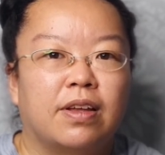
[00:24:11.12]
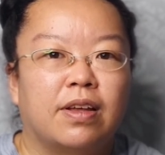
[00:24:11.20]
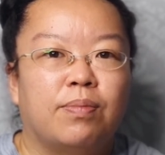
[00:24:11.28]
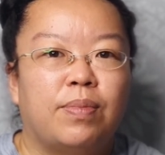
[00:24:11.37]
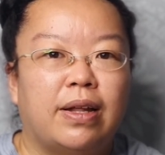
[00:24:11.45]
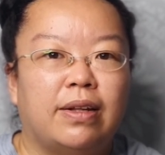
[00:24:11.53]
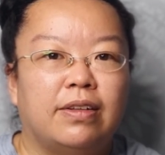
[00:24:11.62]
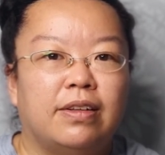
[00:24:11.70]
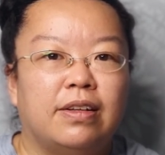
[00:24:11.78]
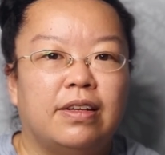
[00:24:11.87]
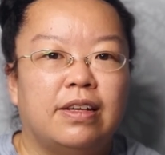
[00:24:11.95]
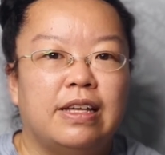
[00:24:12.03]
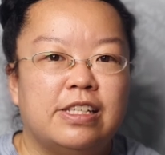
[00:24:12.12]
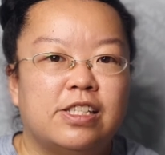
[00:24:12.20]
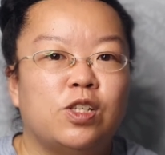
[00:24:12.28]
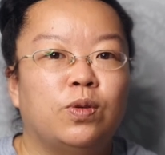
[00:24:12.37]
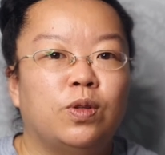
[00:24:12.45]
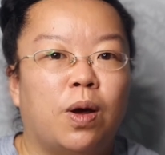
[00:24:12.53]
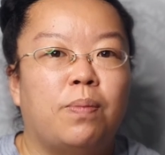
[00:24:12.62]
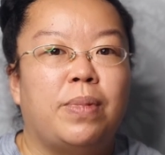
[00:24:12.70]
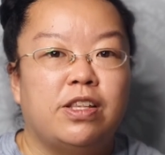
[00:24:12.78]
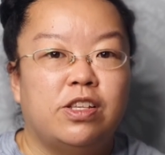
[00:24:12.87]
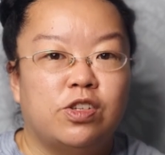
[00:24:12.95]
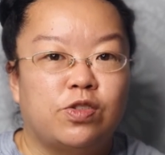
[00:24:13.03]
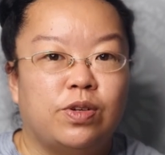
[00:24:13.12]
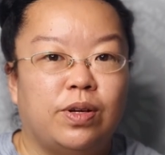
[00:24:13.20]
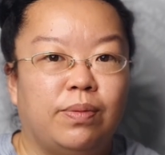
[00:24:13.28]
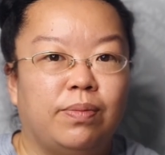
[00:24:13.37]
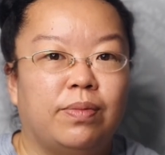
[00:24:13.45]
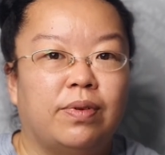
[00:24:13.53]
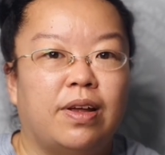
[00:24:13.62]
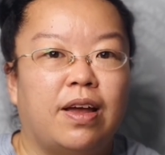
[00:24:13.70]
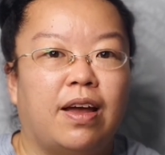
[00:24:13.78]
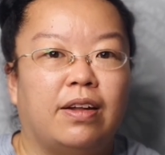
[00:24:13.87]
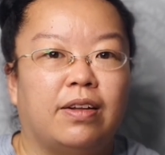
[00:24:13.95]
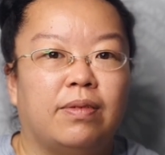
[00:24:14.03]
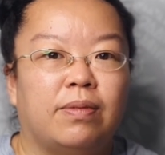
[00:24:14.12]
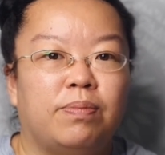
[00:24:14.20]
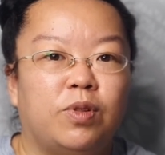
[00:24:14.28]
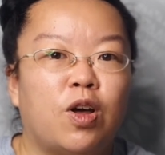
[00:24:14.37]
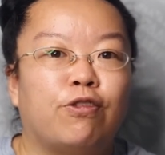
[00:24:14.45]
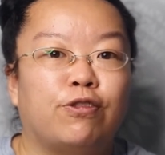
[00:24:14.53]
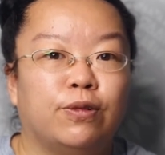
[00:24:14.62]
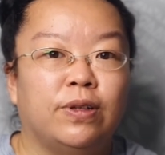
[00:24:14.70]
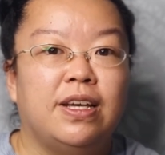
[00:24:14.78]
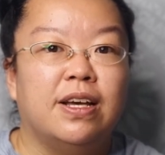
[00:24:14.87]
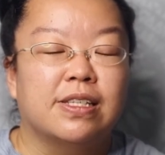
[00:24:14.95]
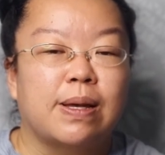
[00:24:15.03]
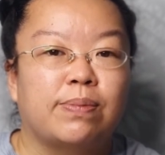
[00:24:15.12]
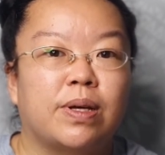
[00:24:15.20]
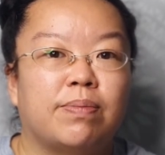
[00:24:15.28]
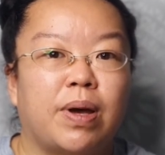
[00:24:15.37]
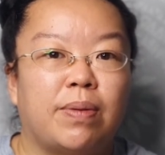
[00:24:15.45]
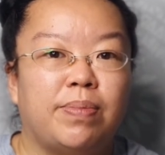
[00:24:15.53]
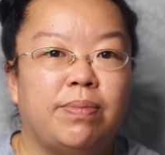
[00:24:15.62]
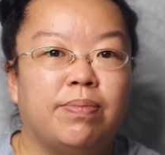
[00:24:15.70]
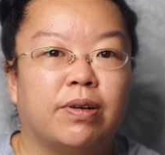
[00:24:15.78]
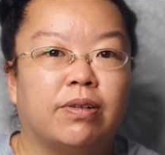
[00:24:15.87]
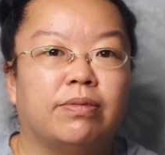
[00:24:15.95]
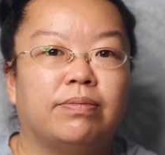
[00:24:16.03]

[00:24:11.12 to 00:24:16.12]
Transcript: but it's still not mainstream and not fully accepted by people.